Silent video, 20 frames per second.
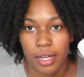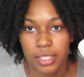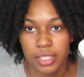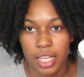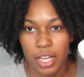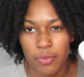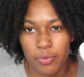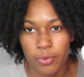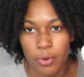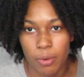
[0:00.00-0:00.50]
It's
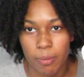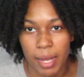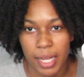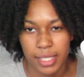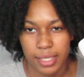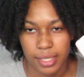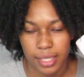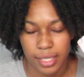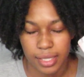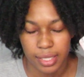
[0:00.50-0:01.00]
like 4 by
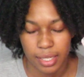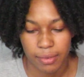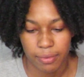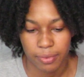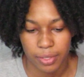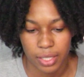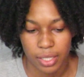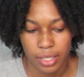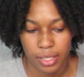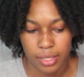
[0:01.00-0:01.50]
6 if
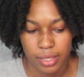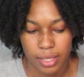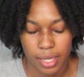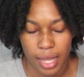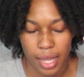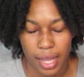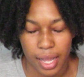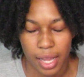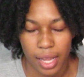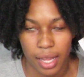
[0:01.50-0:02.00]
it is
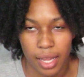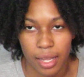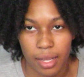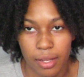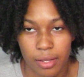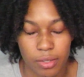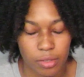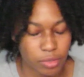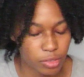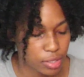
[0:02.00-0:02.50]
a
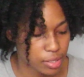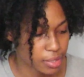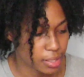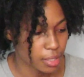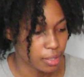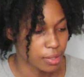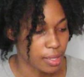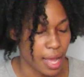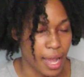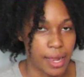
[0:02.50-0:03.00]

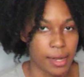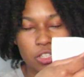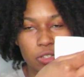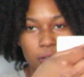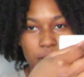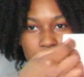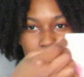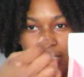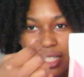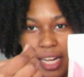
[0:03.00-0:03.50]
single item. So
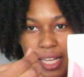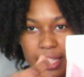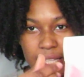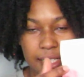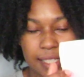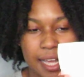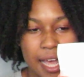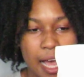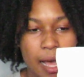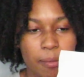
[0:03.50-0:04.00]
I just take the
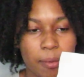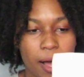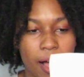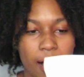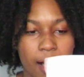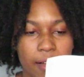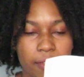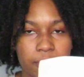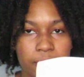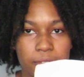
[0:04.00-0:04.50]
tab
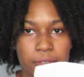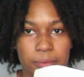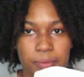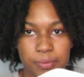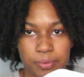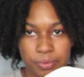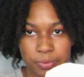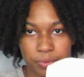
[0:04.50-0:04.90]
off